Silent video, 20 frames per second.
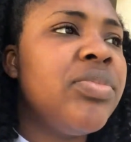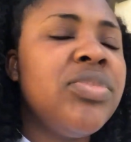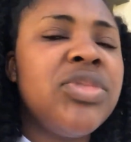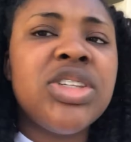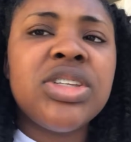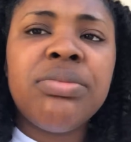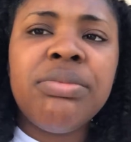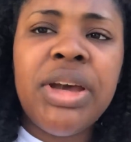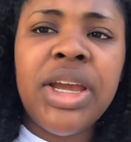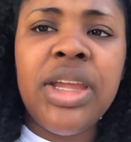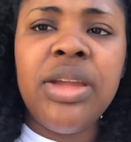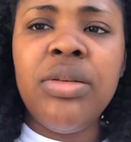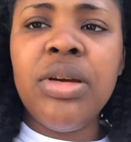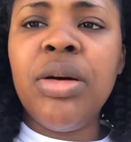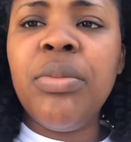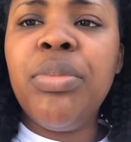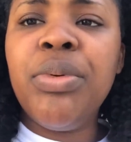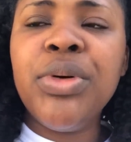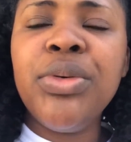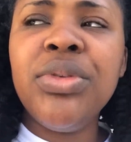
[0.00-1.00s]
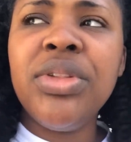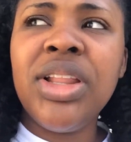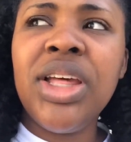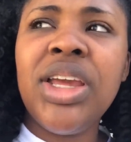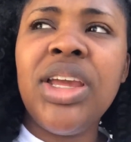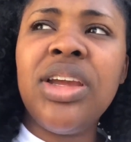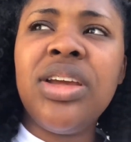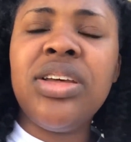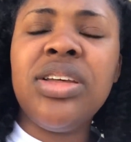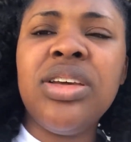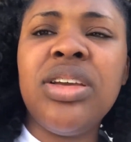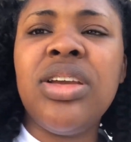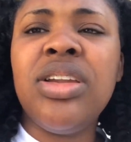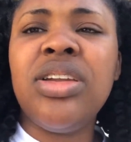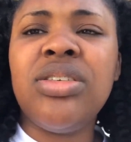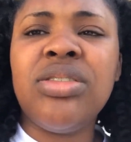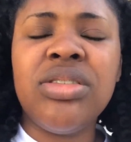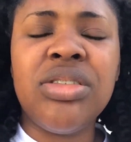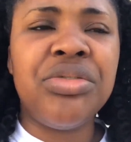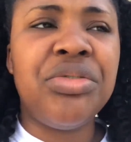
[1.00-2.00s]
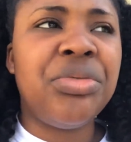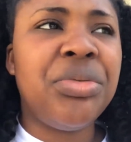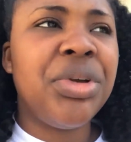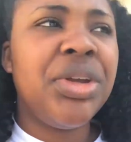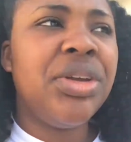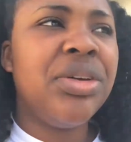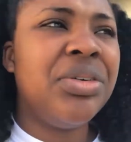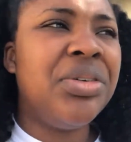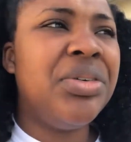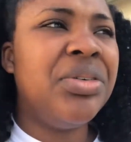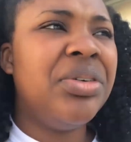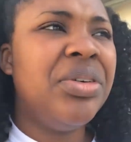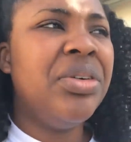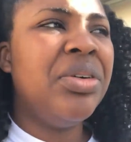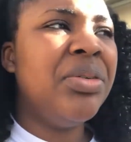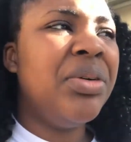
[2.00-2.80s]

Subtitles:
somebody, a bootleg cooking on a grill,